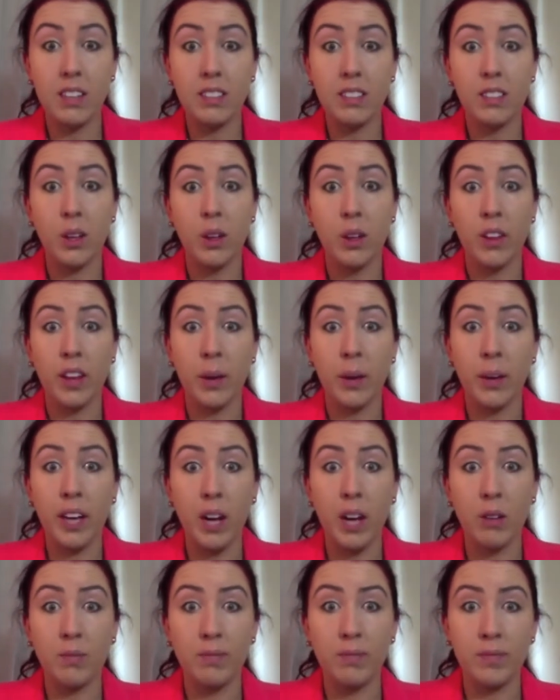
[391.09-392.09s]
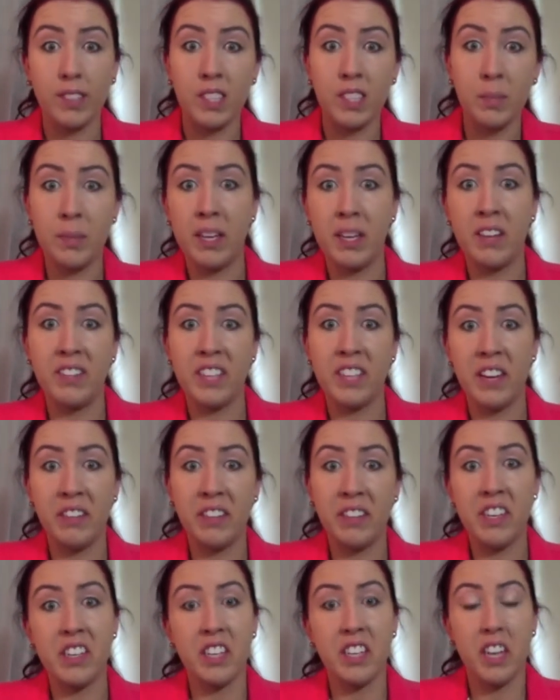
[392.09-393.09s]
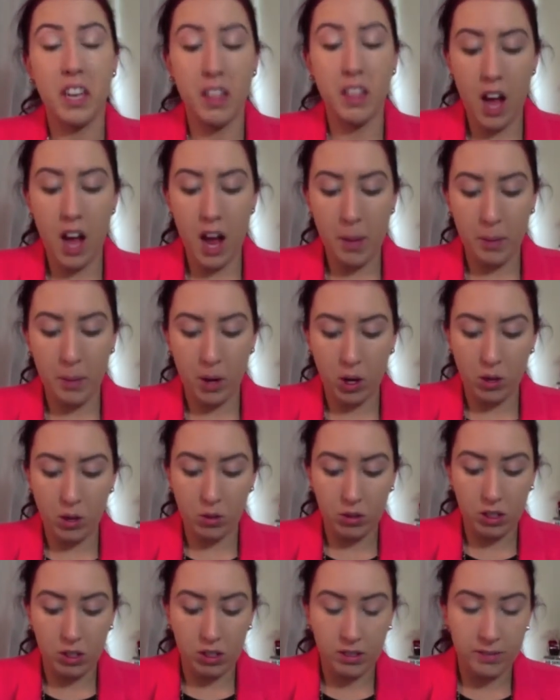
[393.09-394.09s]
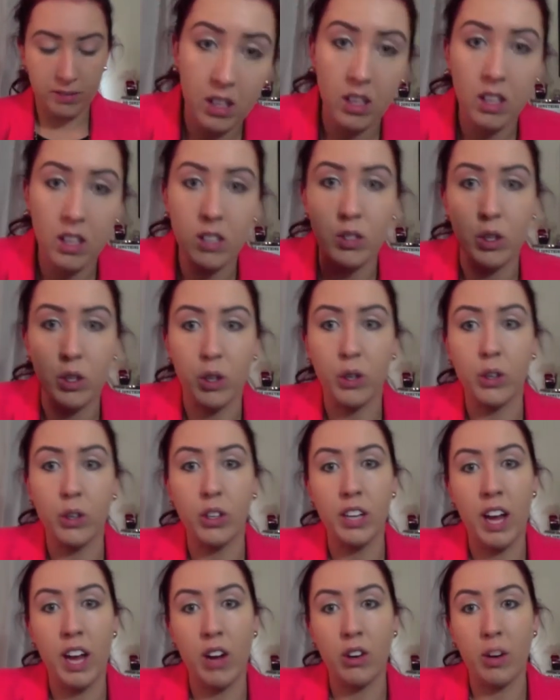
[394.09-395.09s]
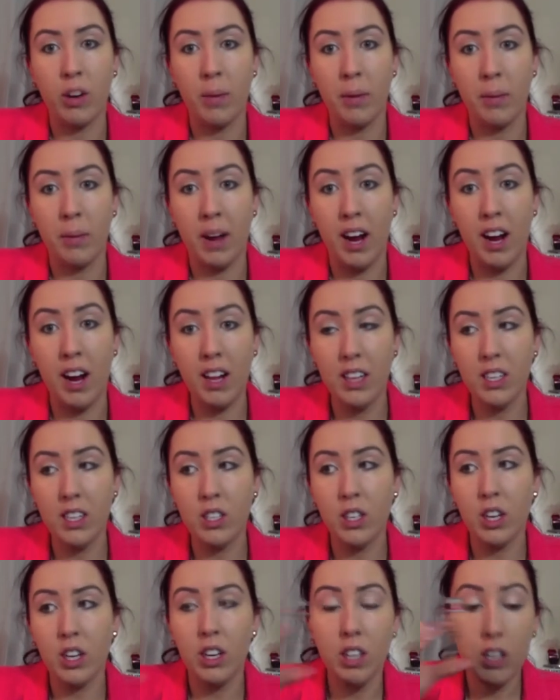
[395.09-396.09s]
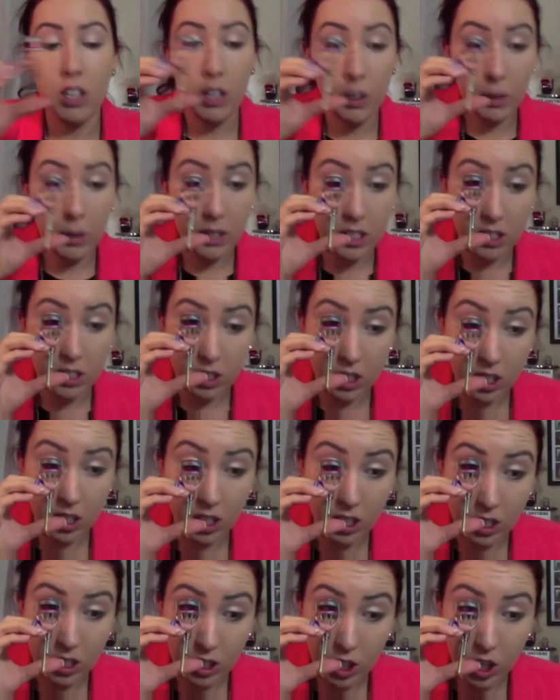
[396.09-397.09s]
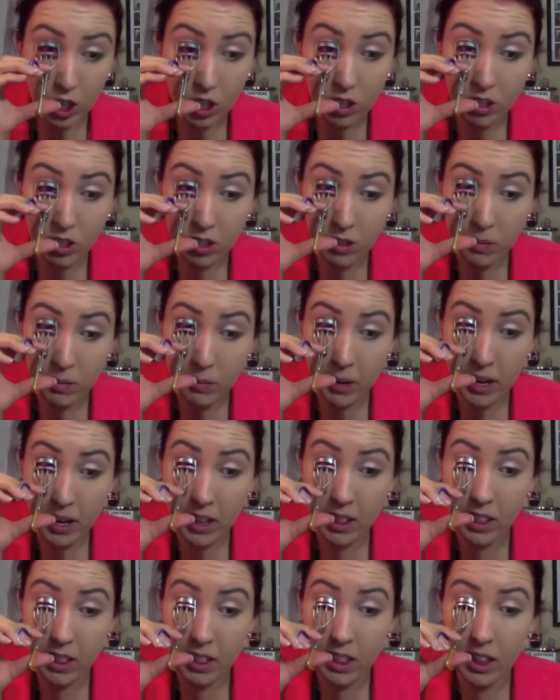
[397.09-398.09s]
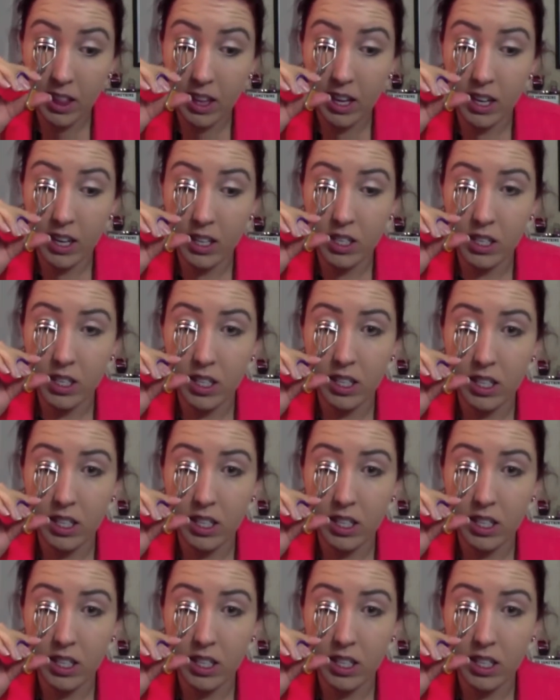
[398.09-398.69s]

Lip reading: So there we go. Bit of definition in the eyeballs. So now grabbing my eyelash curler, we're just going to curl my lashes.